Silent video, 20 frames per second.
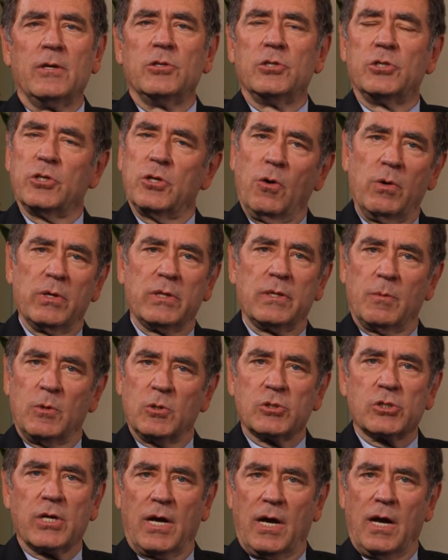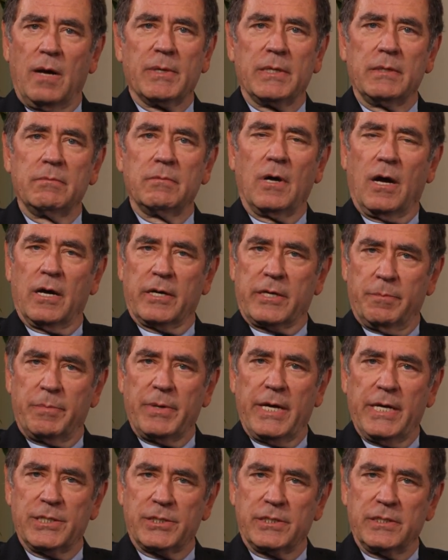do you know what the most common
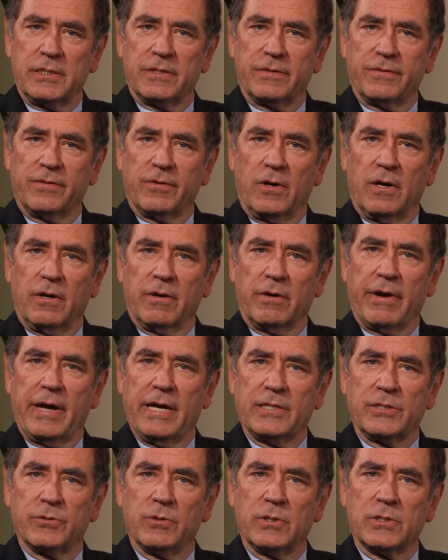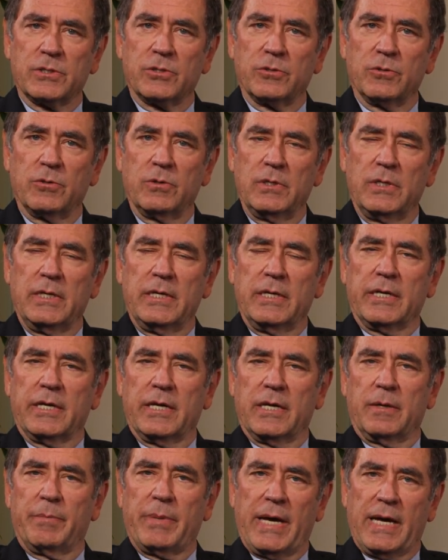occupation is for our graduates who
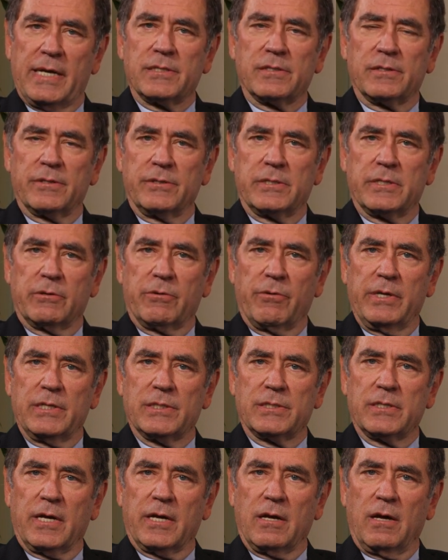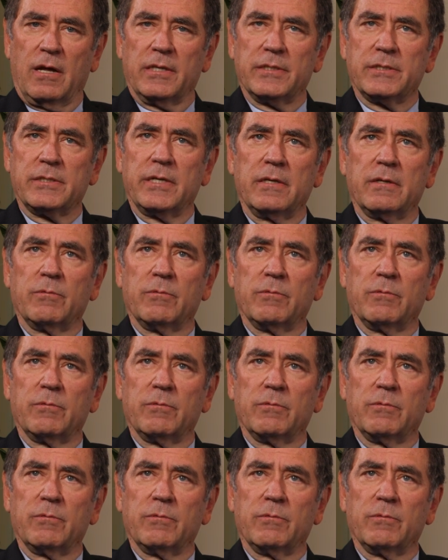get a bachelor's degree in psychology?